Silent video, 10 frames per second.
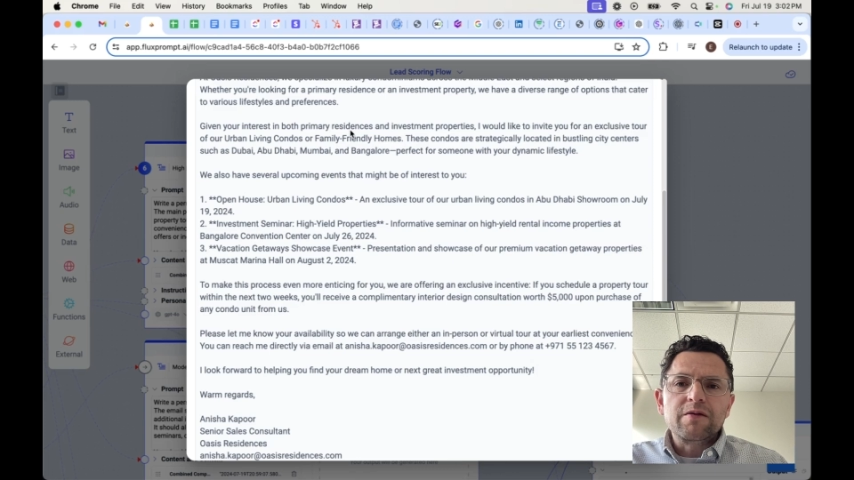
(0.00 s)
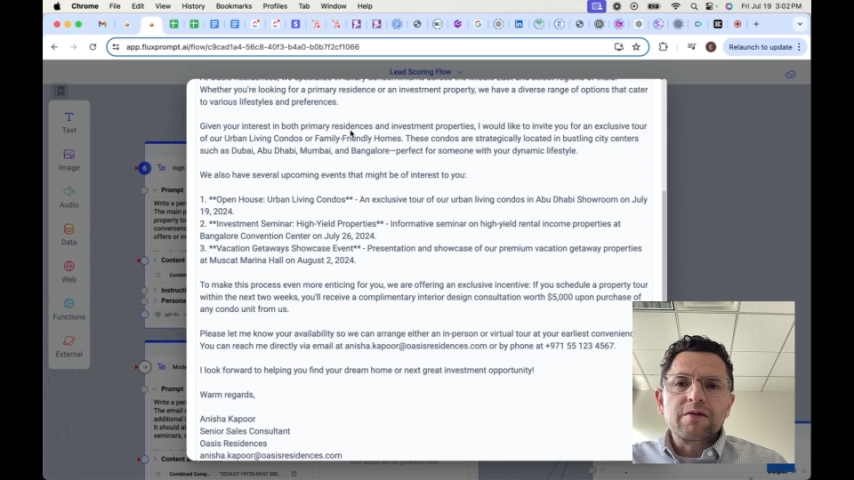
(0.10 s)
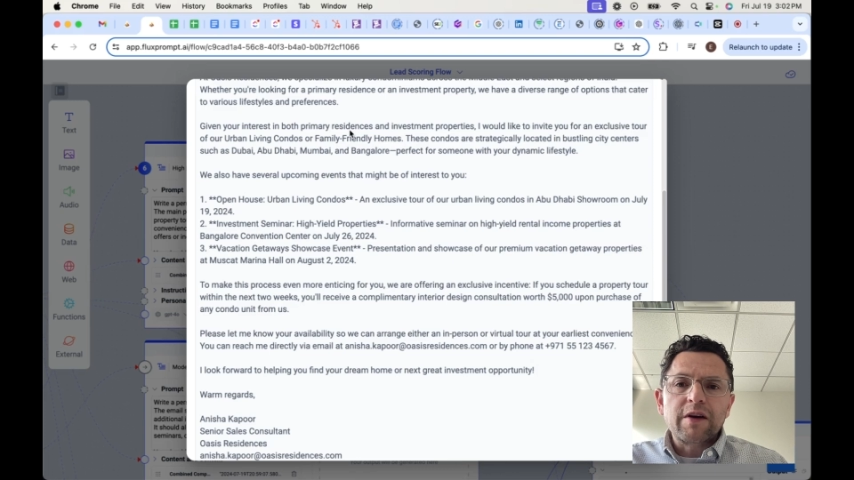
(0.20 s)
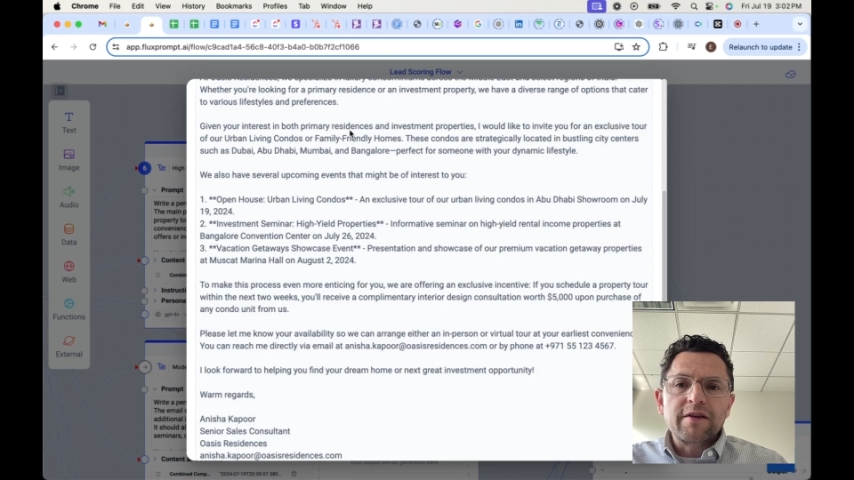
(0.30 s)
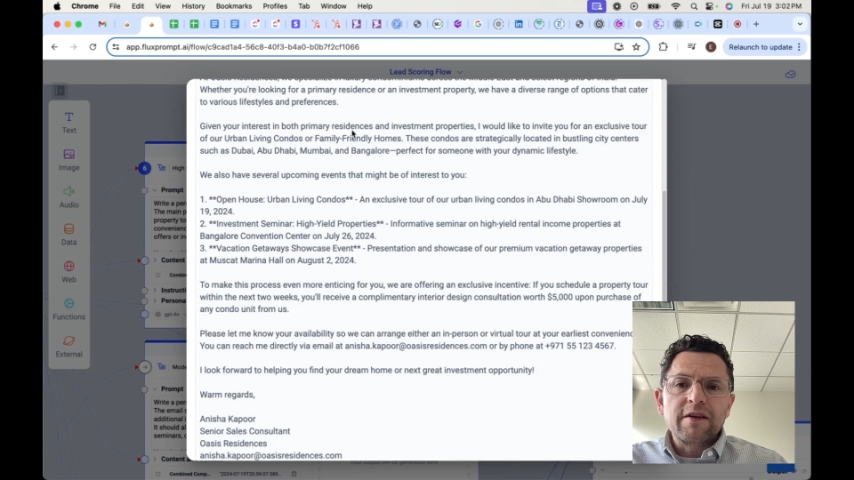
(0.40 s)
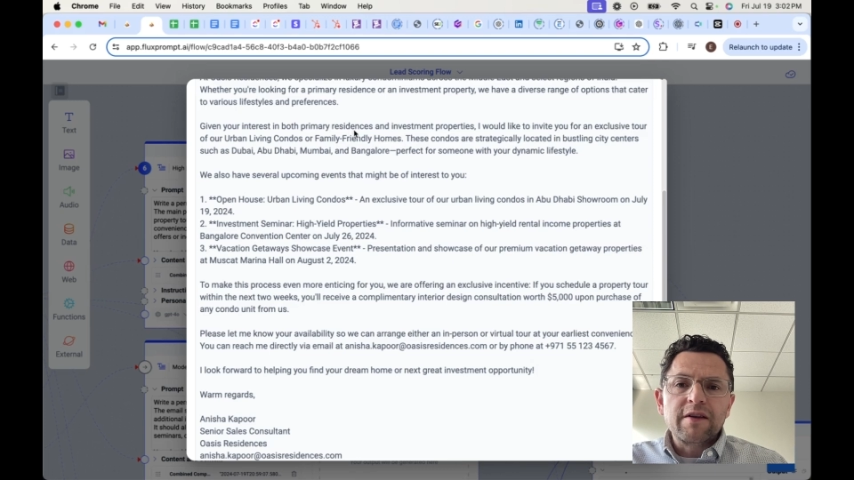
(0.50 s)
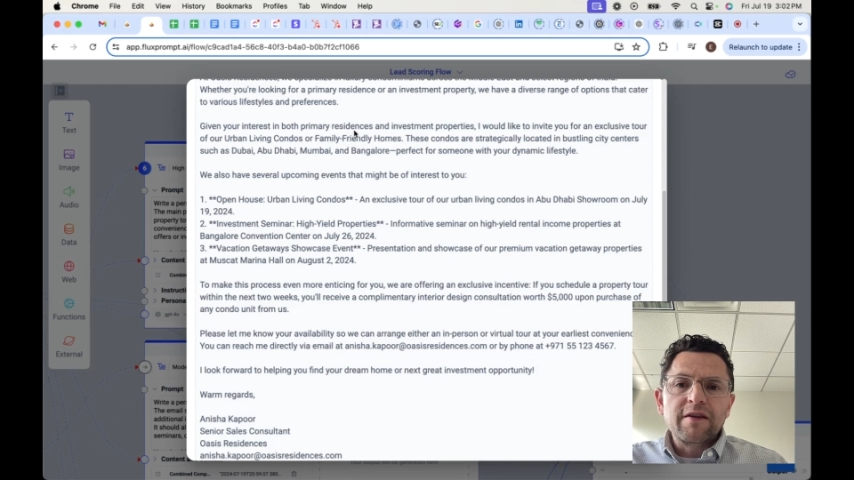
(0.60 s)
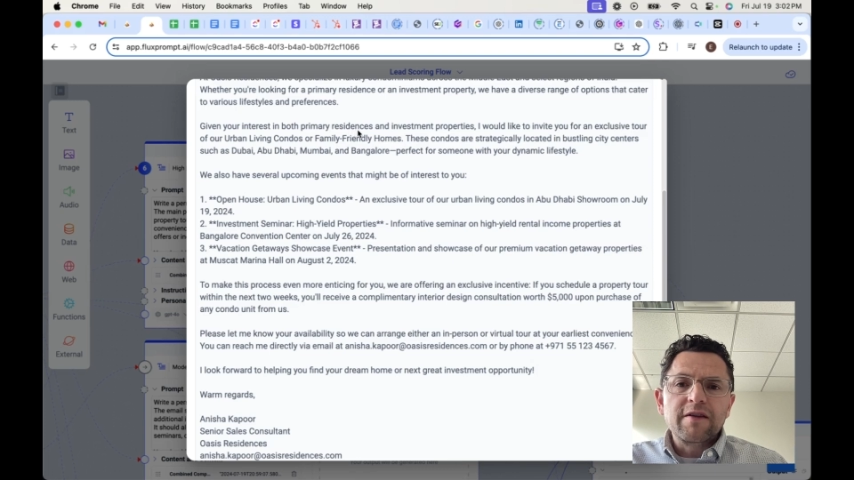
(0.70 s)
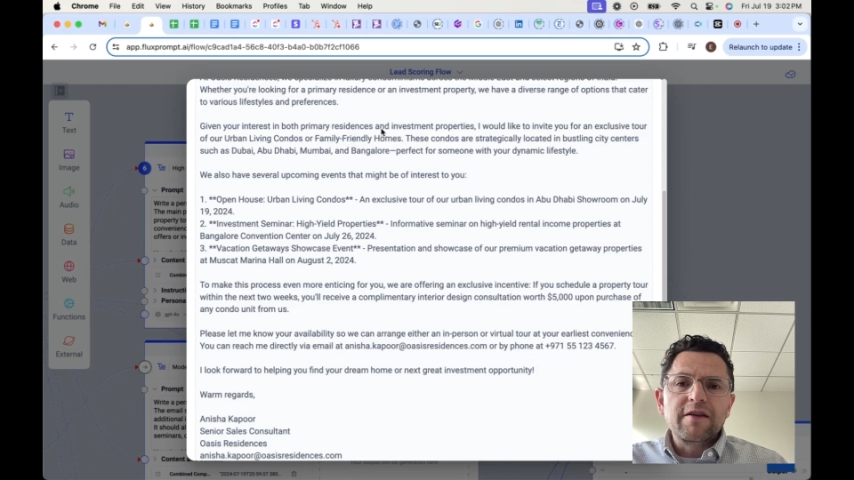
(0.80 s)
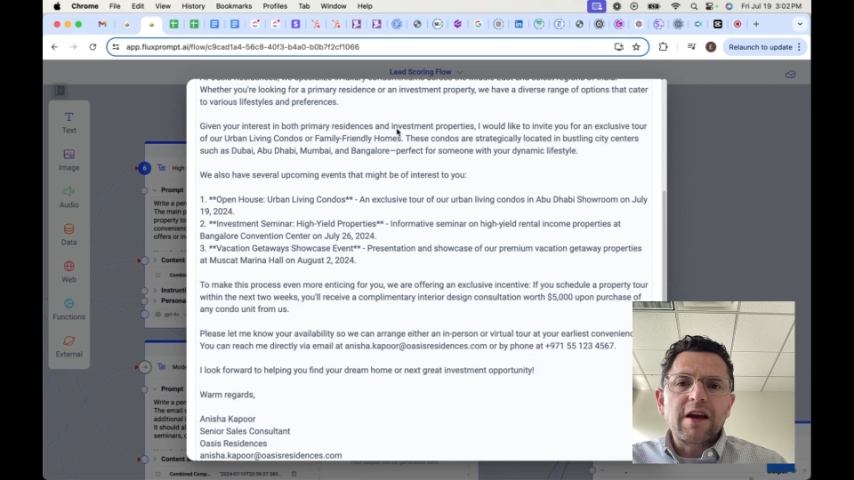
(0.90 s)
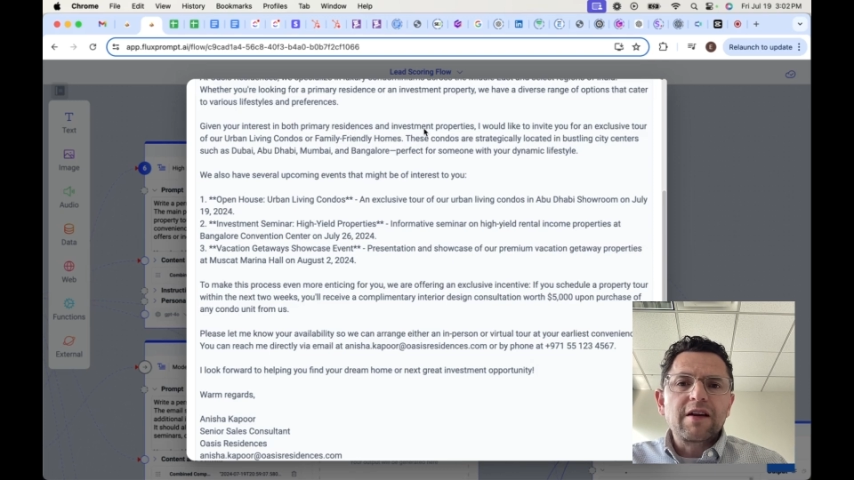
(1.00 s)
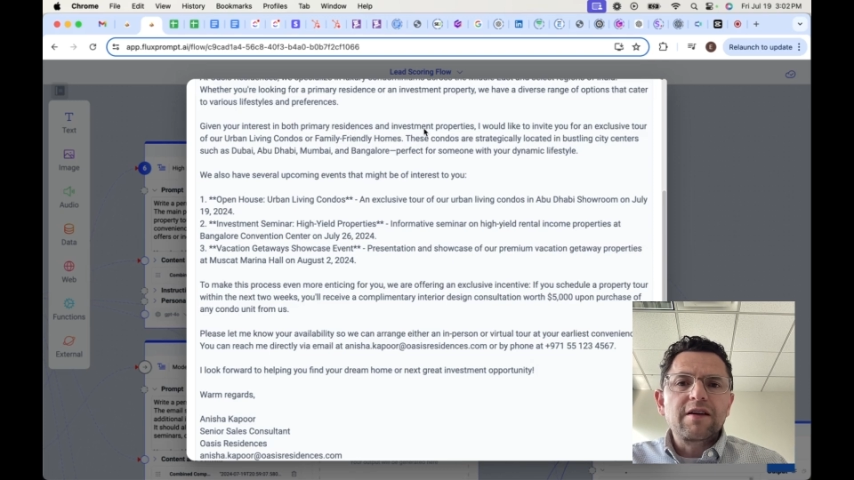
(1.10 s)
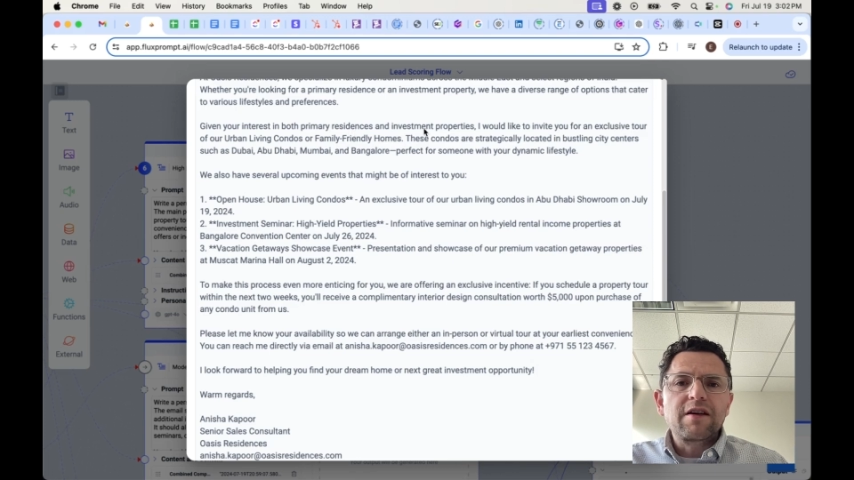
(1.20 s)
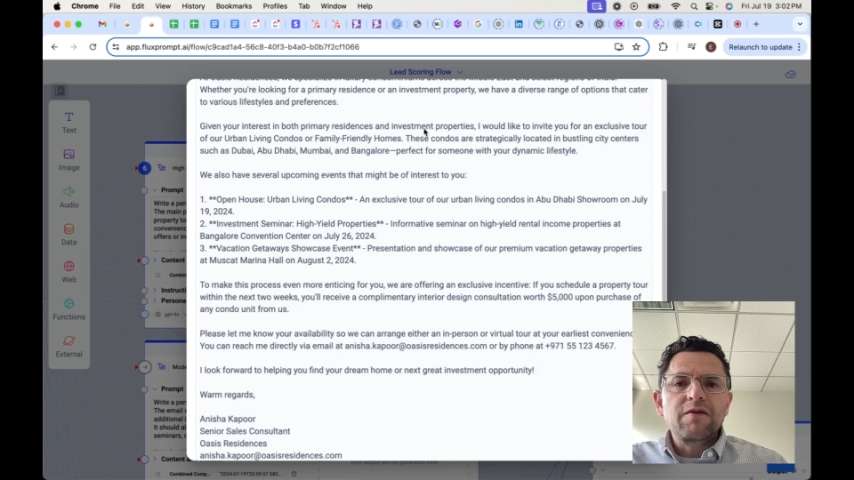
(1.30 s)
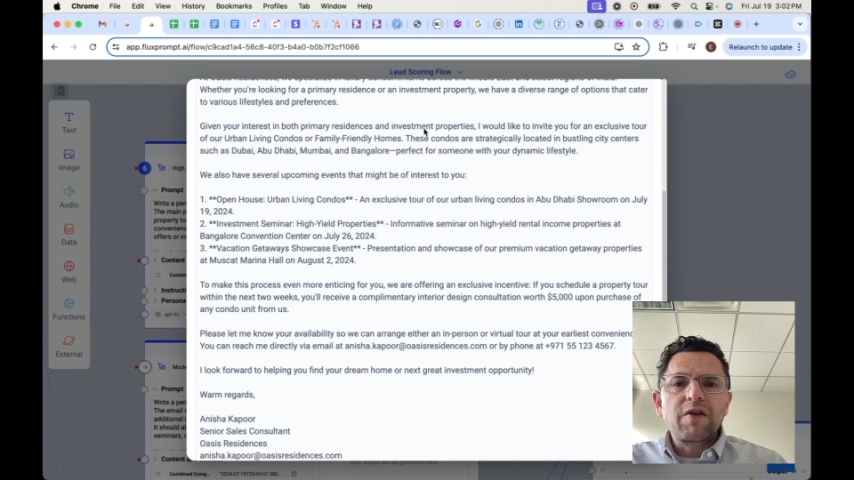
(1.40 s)
residences
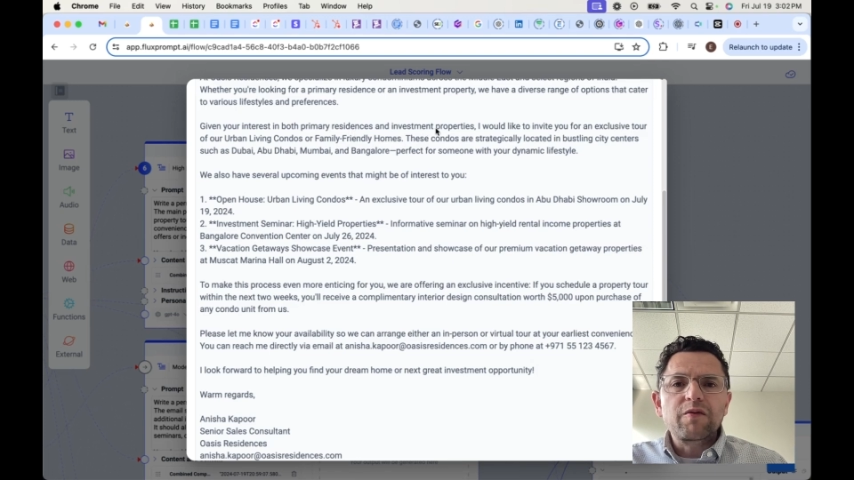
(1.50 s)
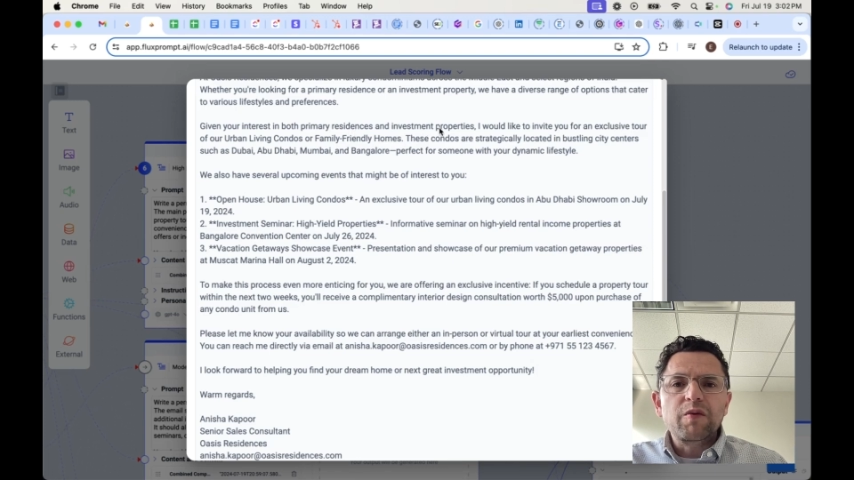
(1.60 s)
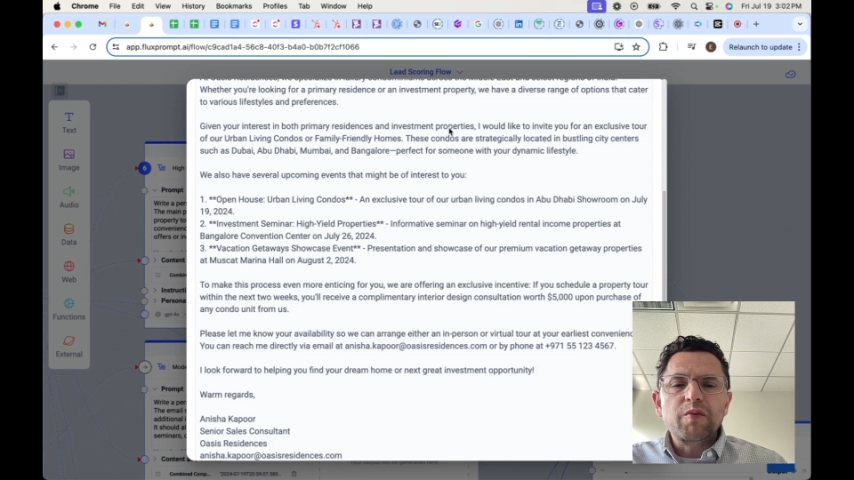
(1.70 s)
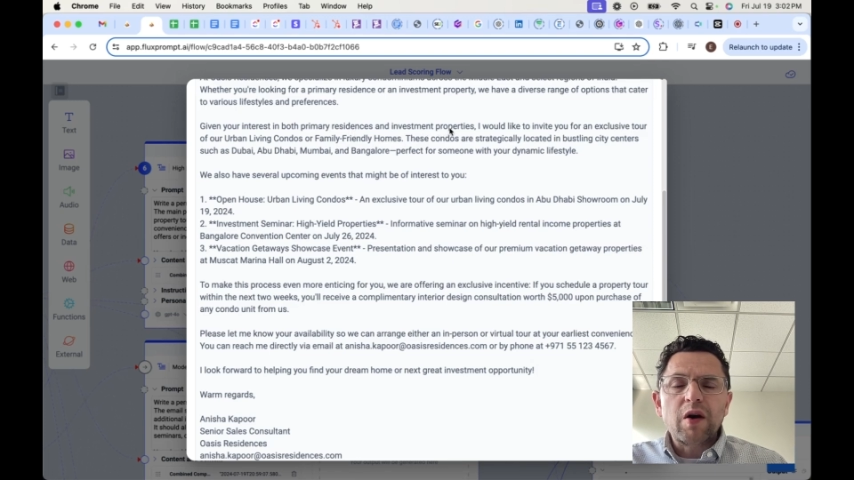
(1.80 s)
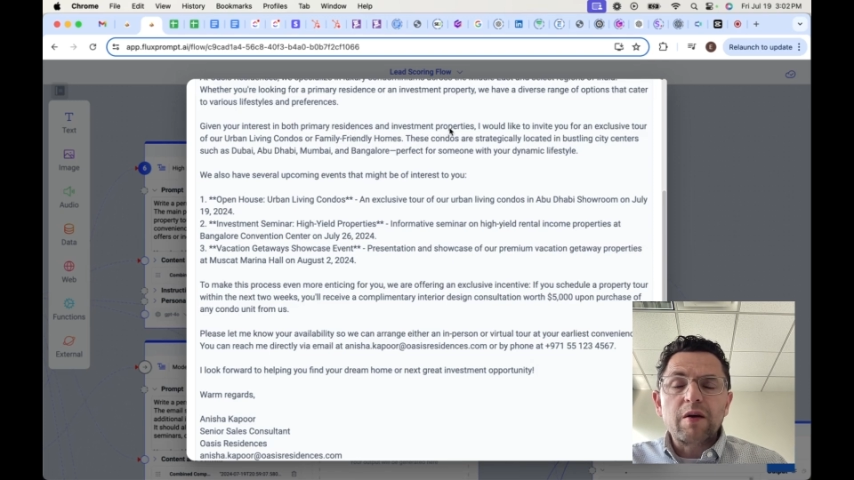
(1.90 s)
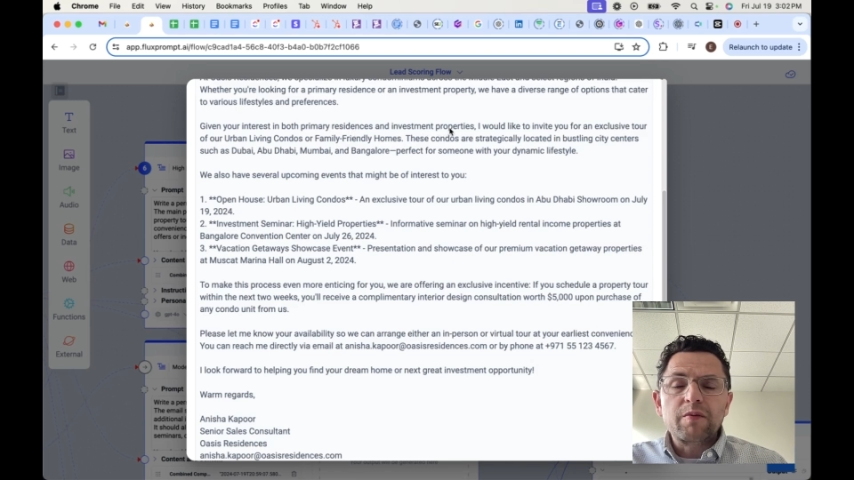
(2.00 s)
and investment